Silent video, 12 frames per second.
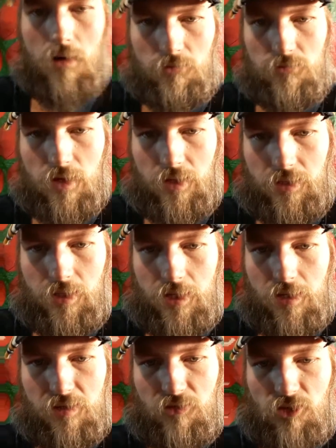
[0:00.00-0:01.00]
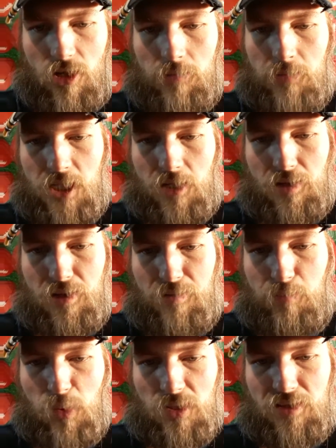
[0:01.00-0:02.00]
Alright ladies and gentlemen, this is
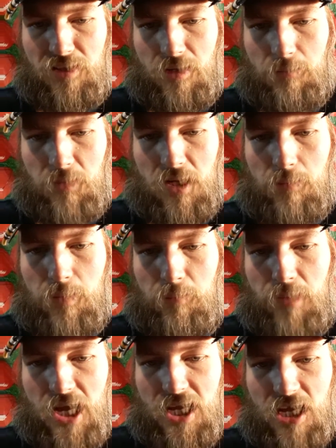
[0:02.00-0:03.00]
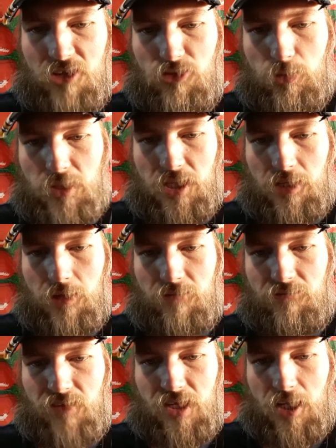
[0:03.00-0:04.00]
Sportsdom coming back at you with
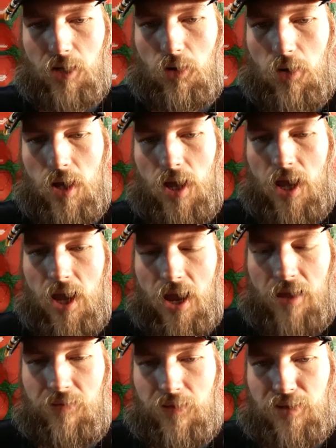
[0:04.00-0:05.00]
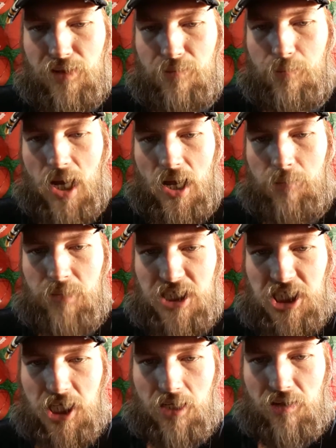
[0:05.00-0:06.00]
another video and this is my
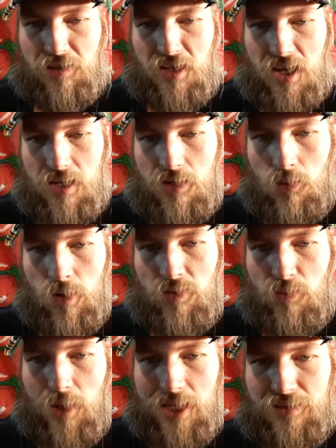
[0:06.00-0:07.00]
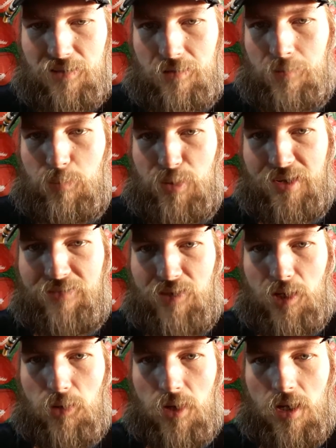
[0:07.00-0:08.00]
Michigan State Northwestern
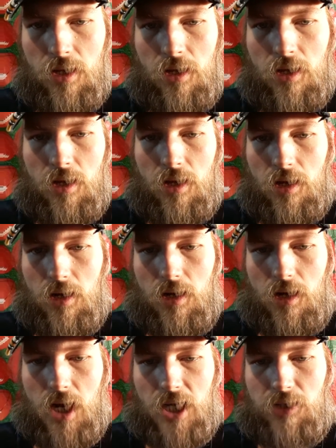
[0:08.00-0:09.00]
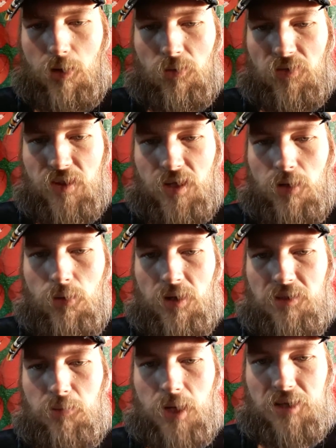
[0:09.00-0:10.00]
preview. Uh, I don't think
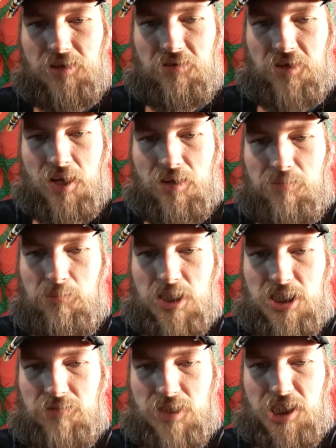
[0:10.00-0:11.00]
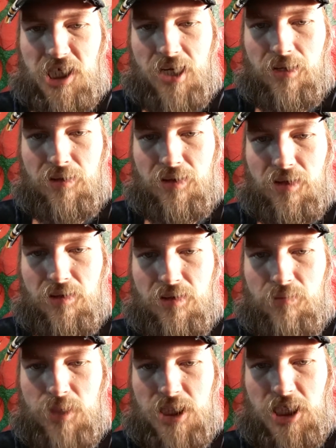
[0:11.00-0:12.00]
Northwestern has much of a chance
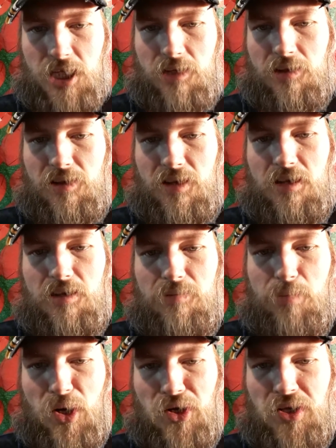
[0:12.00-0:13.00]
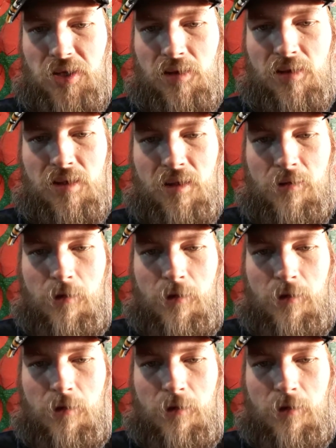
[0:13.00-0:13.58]
against the Michigan State Spartans.